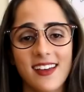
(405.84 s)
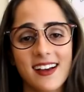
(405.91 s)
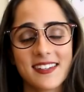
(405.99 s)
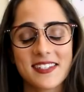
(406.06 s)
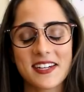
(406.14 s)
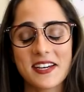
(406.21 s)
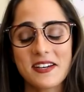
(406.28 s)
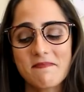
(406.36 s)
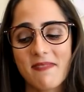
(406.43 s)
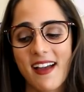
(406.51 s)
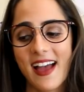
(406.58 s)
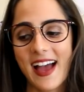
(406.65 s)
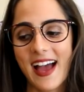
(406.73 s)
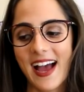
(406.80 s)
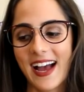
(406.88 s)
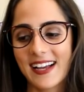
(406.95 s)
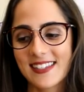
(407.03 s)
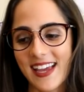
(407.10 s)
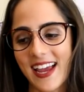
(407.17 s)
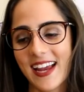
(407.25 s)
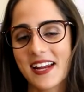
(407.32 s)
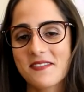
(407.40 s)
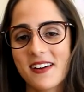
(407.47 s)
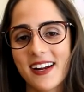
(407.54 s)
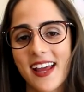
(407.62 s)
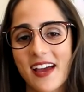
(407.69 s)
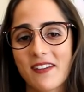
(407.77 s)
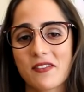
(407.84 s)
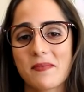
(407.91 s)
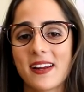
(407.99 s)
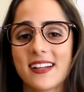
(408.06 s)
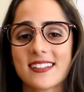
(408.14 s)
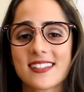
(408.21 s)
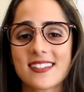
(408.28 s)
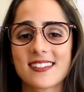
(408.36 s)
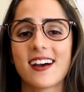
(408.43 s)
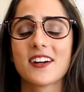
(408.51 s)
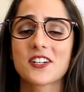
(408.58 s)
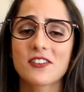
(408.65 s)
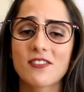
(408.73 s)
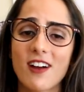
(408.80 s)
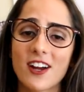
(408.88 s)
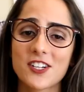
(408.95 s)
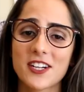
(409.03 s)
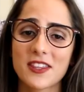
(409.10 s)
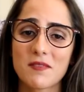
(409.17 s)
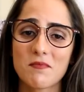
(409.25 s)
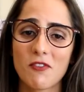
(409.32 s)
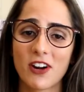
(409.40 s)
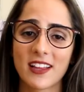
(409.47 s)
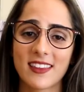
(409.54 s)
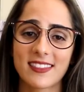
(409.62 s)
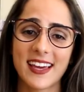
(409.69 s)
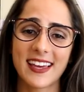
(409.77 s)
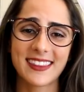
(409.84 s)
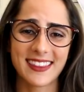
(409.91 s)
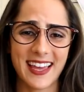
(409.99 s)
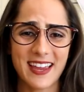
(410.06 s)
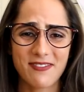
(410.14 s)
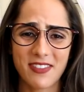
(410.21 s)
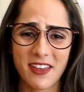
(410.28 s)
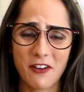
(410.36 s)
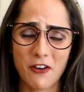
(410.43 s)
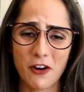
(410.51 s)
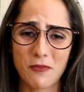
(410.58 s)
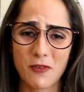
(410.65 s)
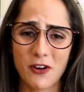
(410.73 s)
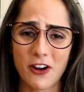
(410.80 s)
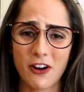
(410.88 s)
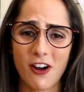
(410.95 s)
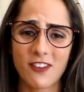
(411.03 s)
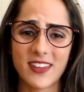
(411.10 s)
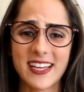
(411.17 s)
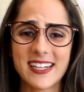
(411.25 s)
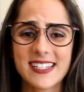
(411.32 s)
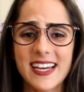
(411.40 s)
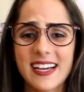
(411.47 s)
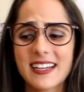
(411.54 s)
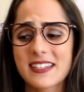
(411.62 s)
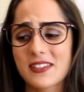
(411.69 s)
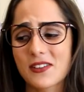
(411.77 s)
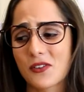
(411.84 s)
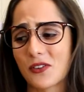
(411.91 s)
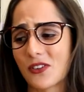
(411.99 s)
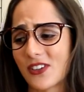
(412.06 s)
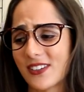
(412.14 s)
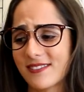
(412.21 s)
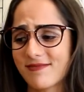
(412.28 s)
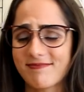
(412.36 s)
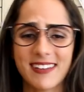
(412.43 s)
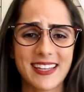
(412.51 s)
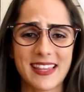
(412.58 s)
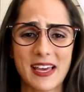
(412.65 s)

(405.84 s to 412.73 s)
last tip, has anyone ever been in such a rush in the morning that they leave their homework on their desk or in